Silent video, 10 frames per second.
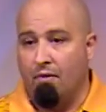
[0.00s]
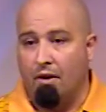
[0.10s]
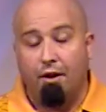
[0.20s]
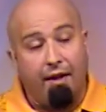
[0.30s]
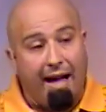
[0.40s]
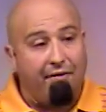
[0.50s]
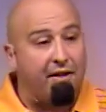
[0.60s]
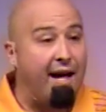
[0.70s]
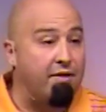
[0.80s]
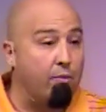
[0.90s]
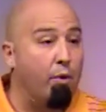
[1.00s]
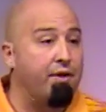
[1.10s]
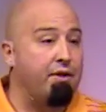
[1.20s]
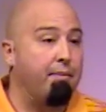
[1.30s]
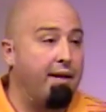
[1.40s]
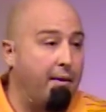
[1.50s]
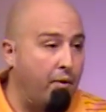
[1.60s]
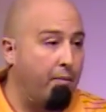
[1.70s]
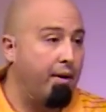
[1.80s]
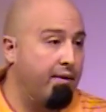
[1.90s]
You're going to have to have some wisdom in that
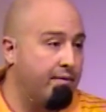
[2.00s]
moment